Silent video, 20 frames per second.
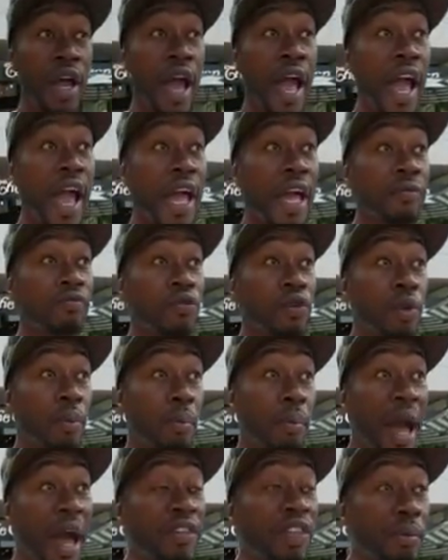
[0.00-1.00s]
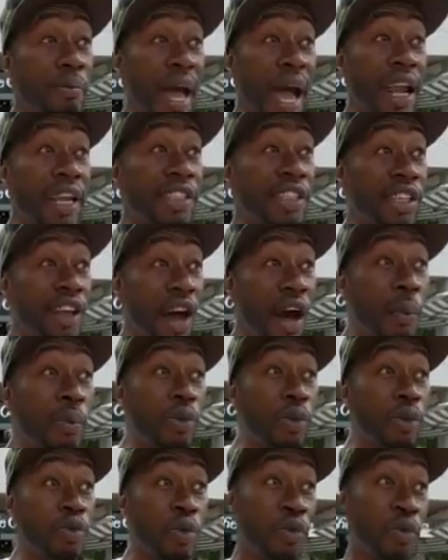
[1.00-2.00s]
And mathematics
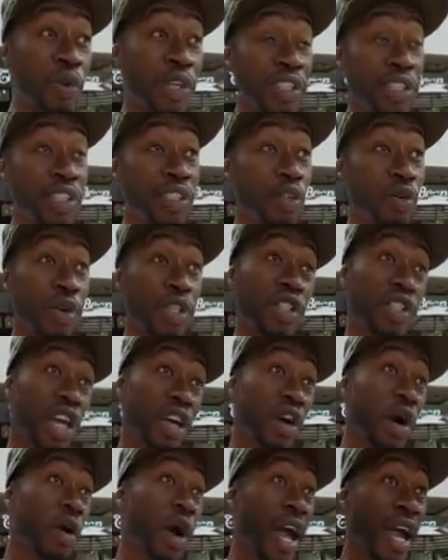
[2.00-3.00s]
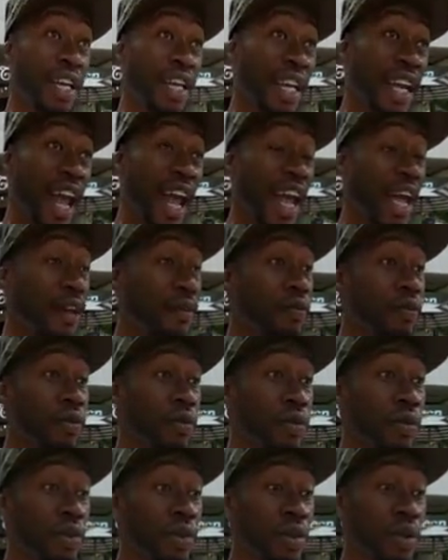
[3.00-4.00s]
coupled with physics, which they go hand in hand,
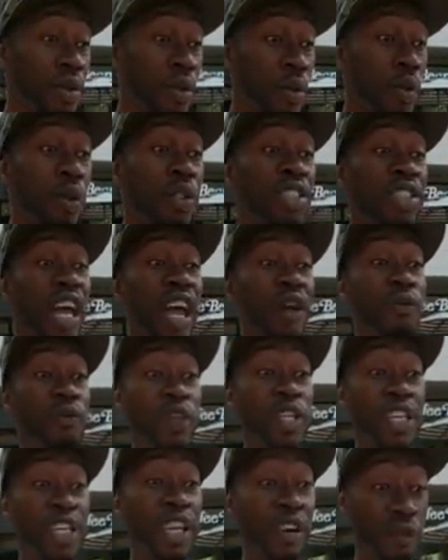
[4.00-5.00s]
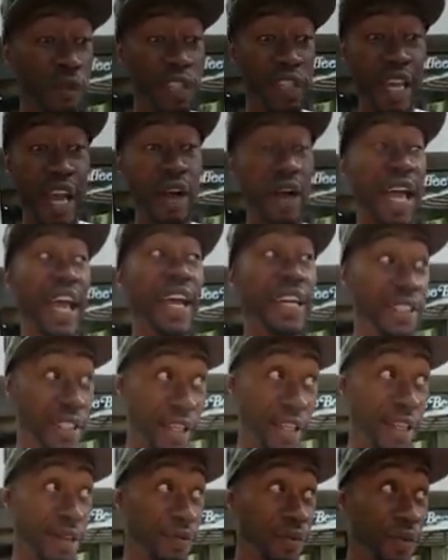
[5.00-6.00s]
will definitely give us our answer.
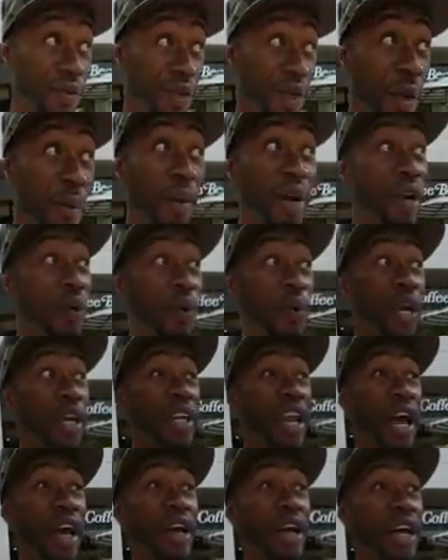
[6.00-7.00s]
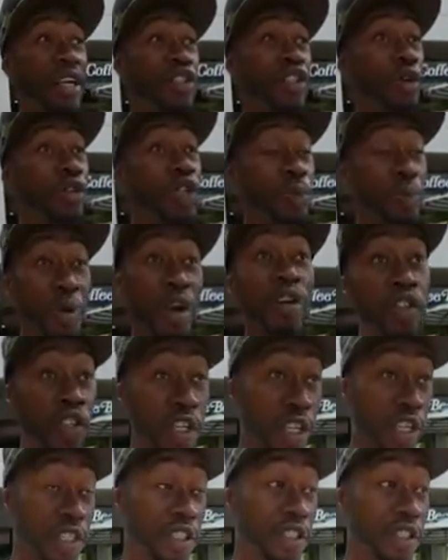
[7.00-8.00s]
But if we're not, so
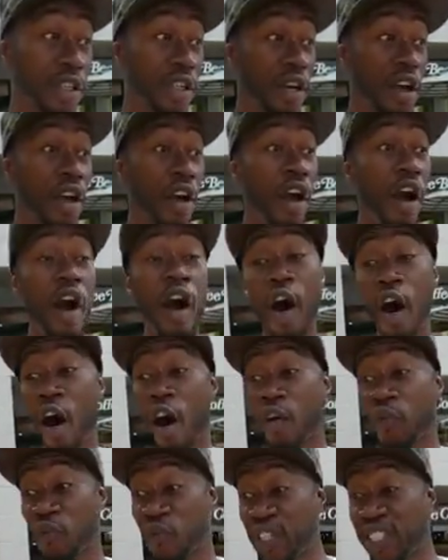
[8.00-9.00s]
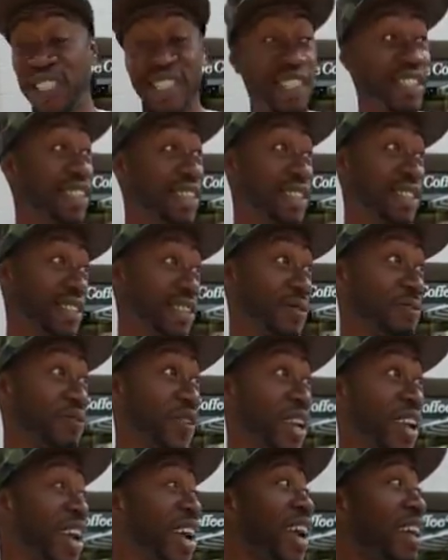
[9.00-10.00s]
spiritualists are physicists.
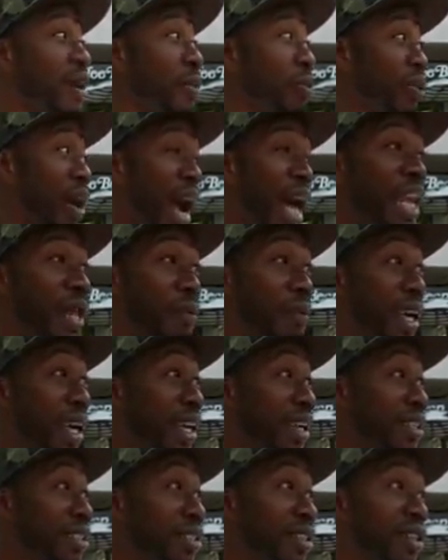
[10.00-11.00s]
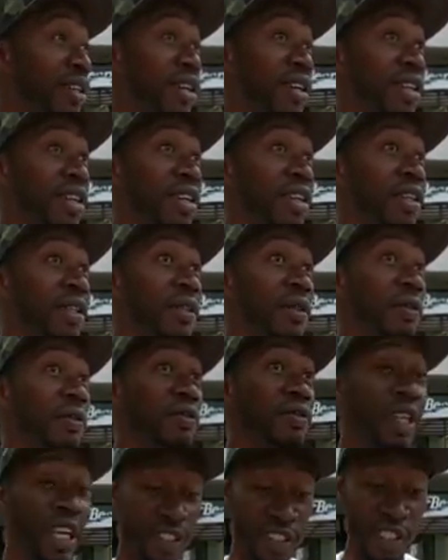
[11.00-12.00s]
And the problem is,
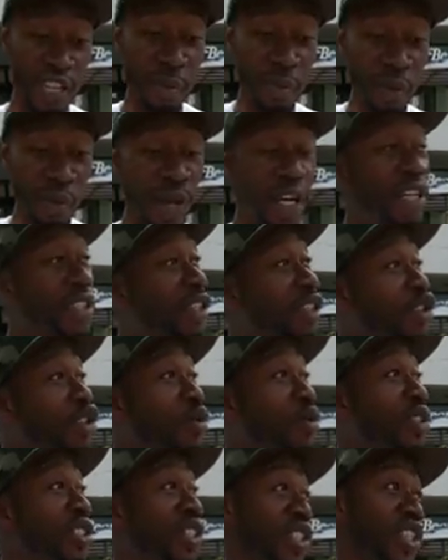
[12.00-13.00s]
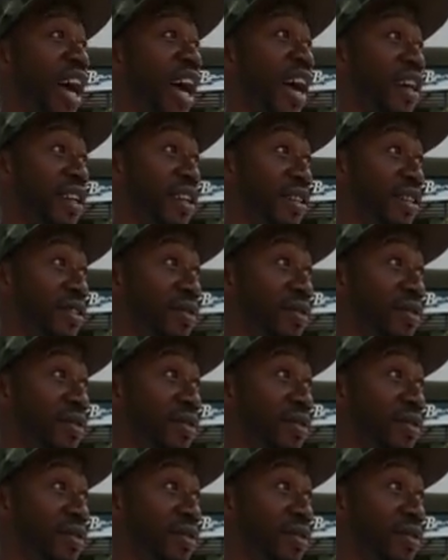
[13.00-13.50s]
they separated the two in society.